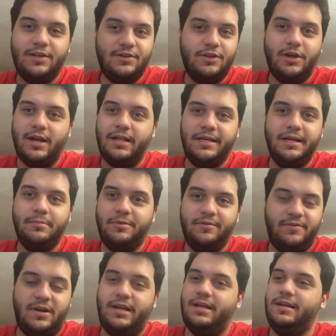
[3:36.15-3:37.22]
not a Liga
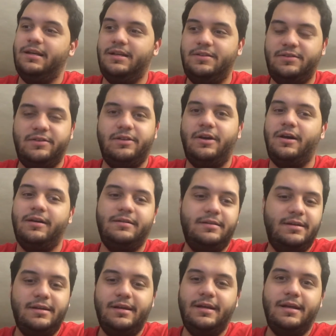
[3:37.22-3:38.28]
Privada, it's not
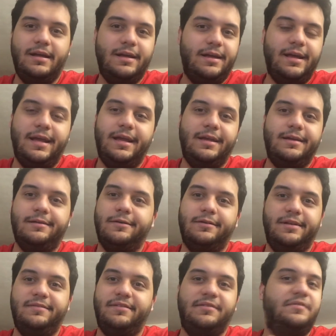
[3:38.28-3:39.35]
a
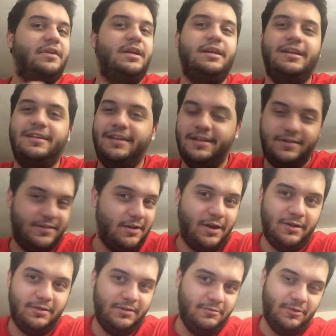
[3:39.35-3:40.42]
Oliva V, it's
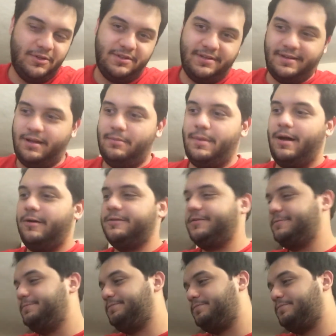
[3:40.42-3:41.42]
not what's it about.